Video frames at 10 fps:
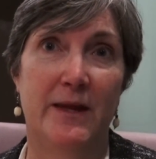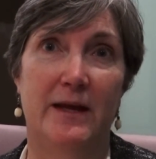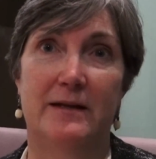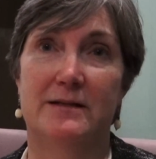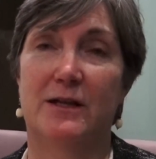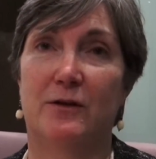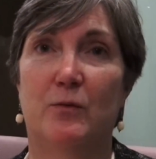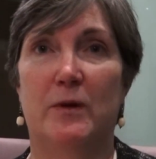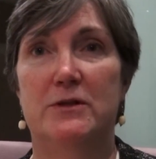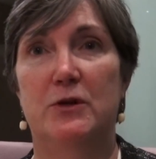They're
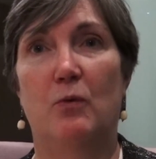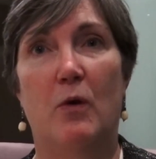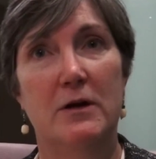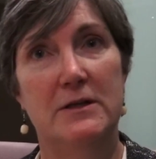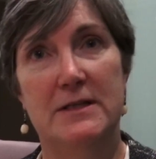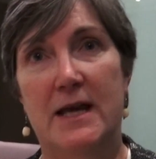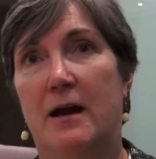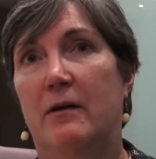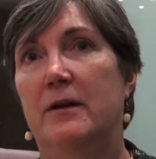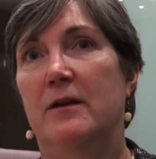the ones who walk to
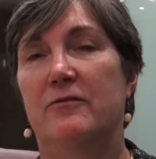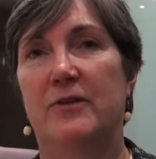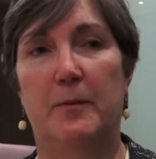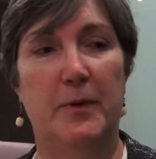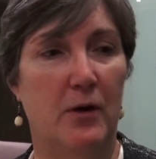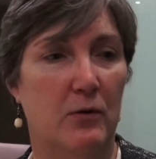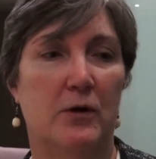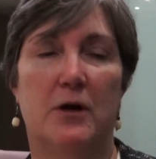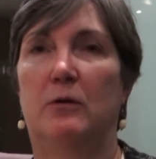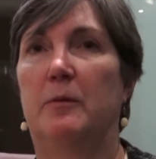town and fill up a
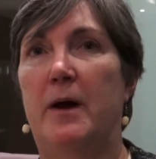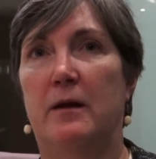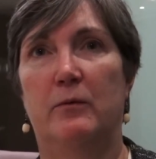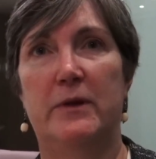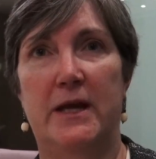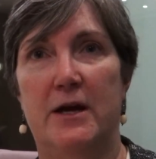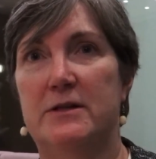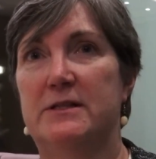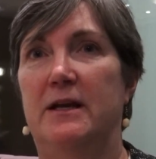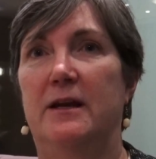Coca-Cola bottle with
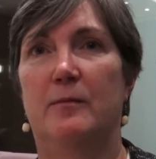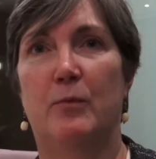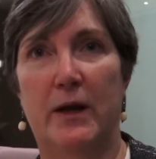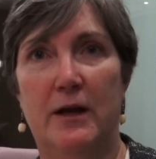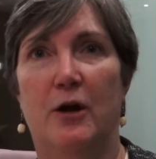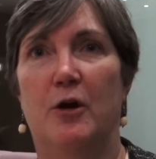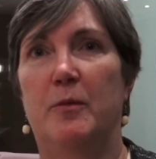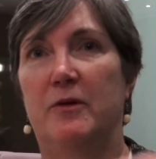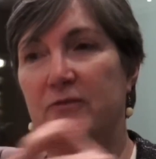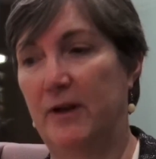kerosene and bring it
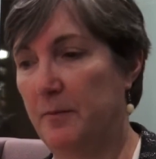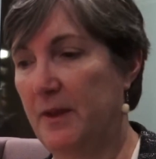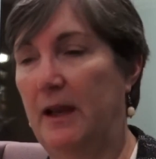home and fill up